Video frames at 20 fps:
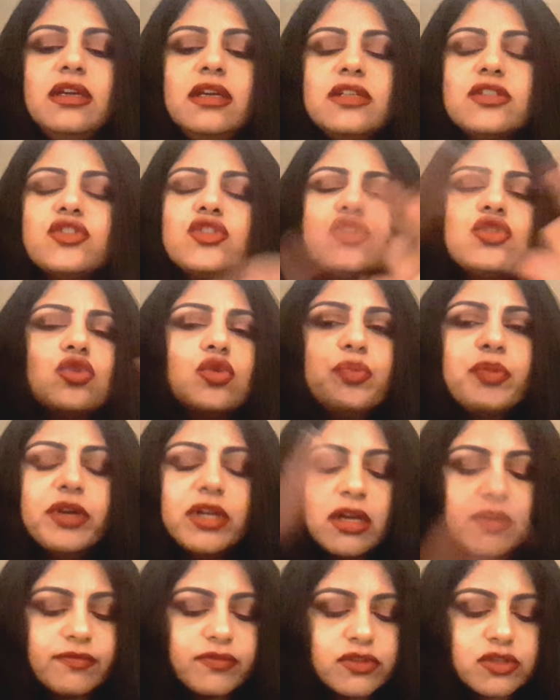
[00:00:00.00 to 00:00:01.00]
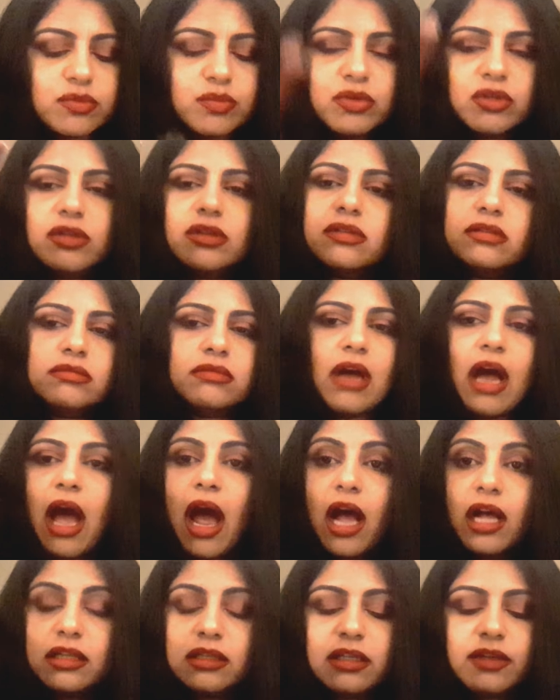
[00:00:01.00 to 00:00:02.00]
Super comfortable.
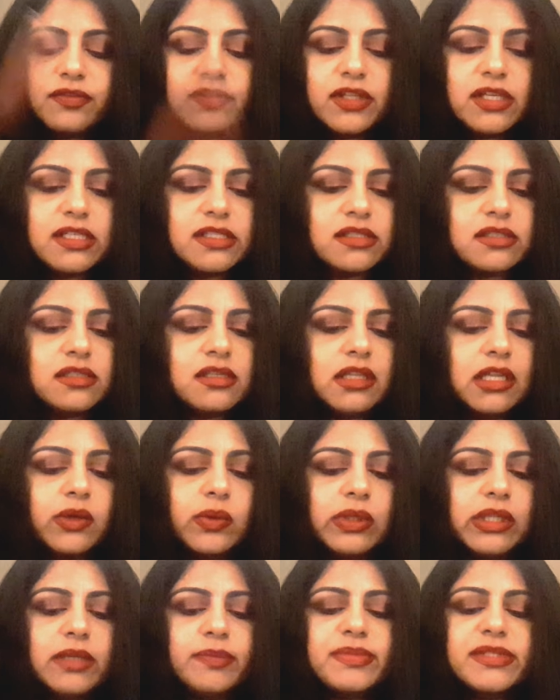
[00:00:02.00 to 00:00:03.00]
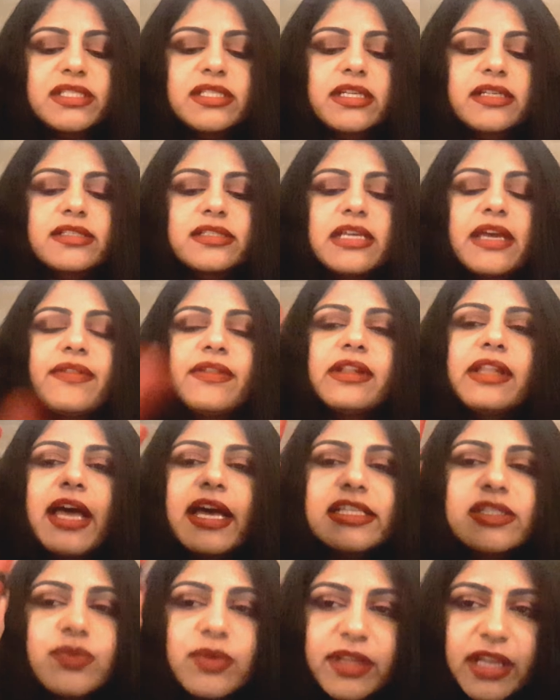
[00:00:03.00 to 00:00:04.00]
I love these liquid lipsticks. And the
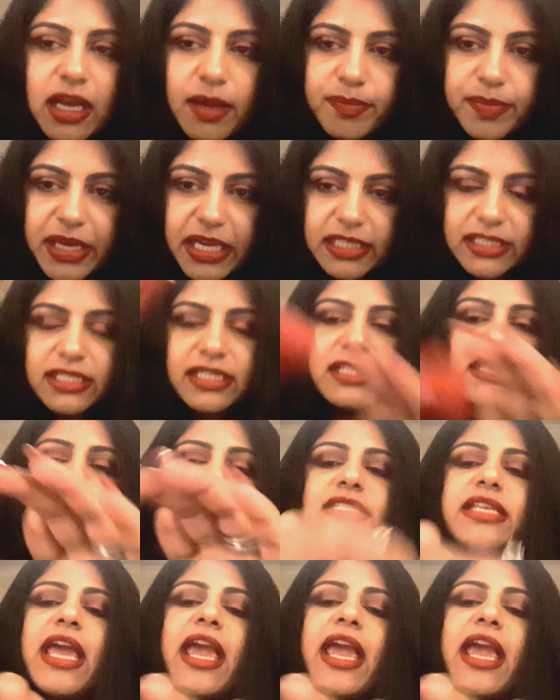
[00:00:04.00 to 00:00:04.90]
last one that I picked is